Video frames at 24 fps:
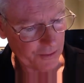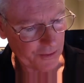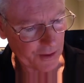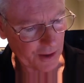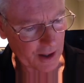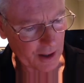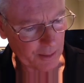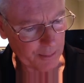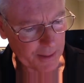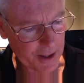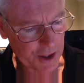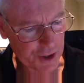The
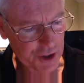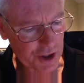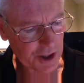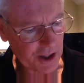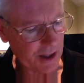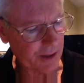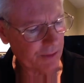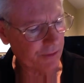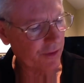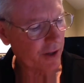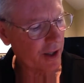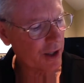Commission
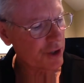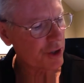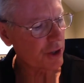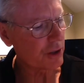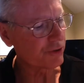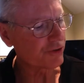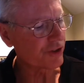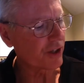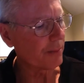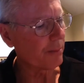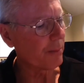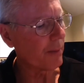
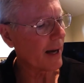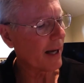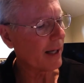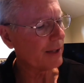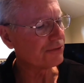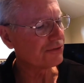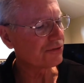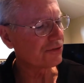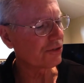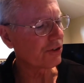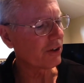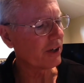envisions a
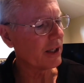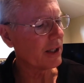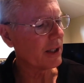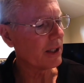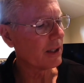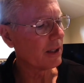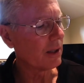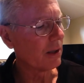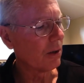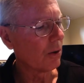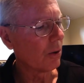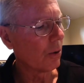mastery
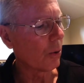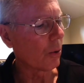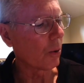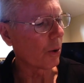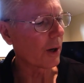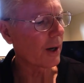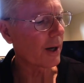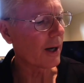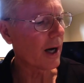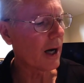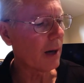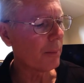
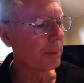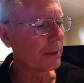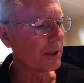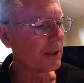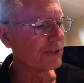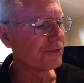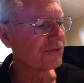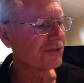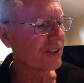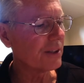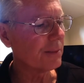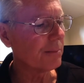or
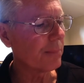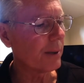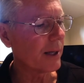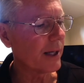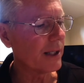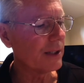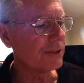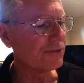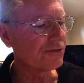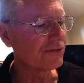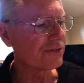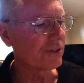
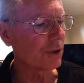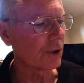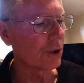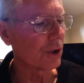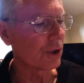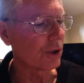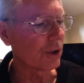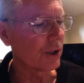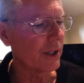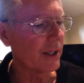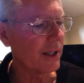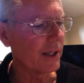competency-based
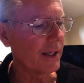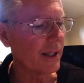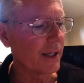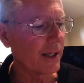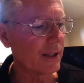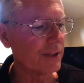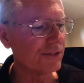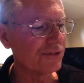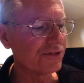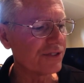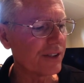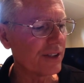learning
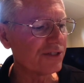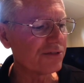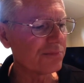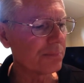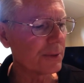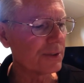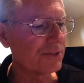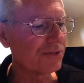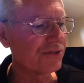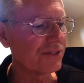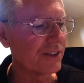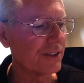and
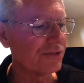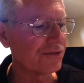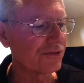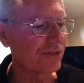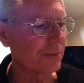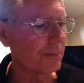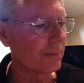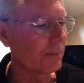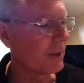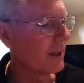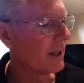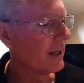assessment
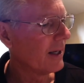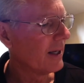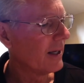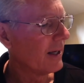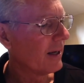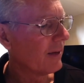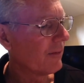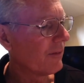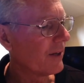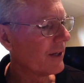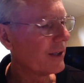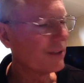system
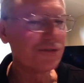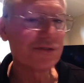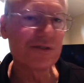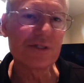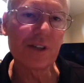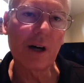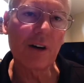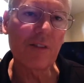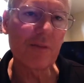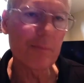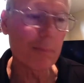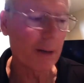that is
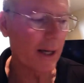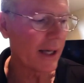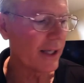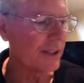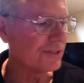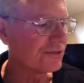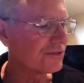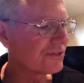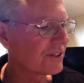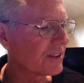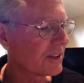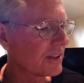
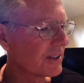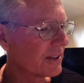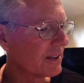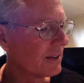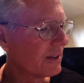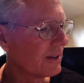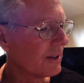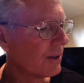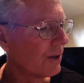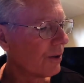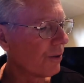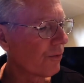self-paced,
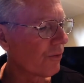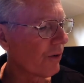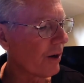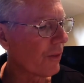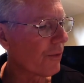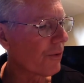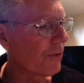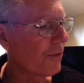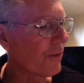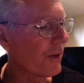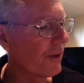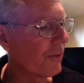
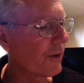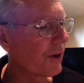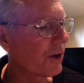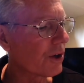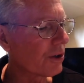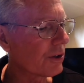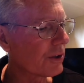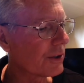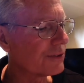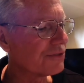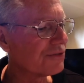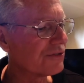rather than the
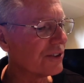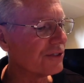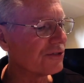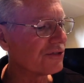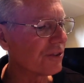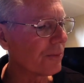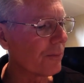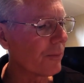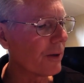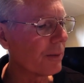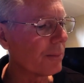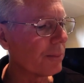current
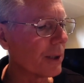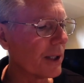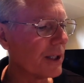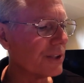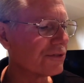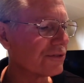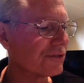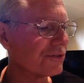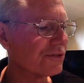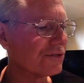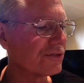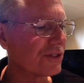system that
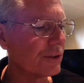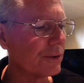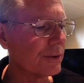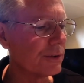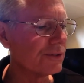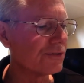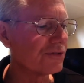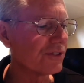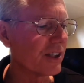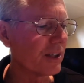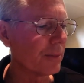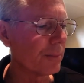places
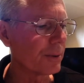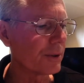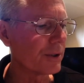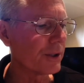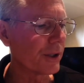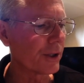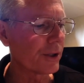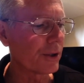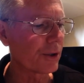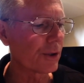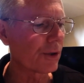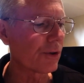students in a
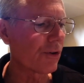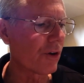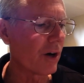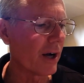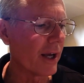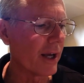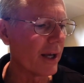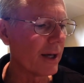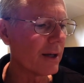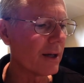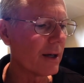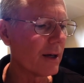particular
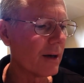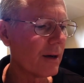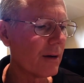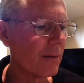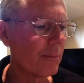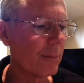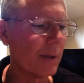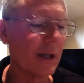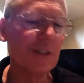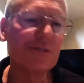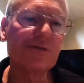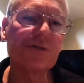grade
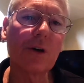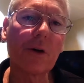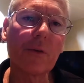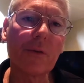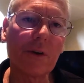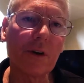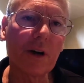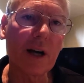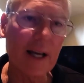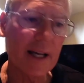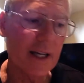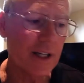based on
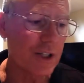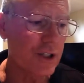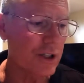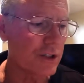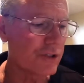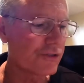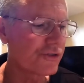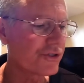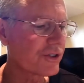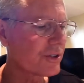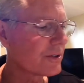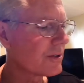their
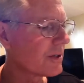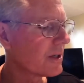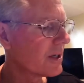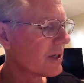ages.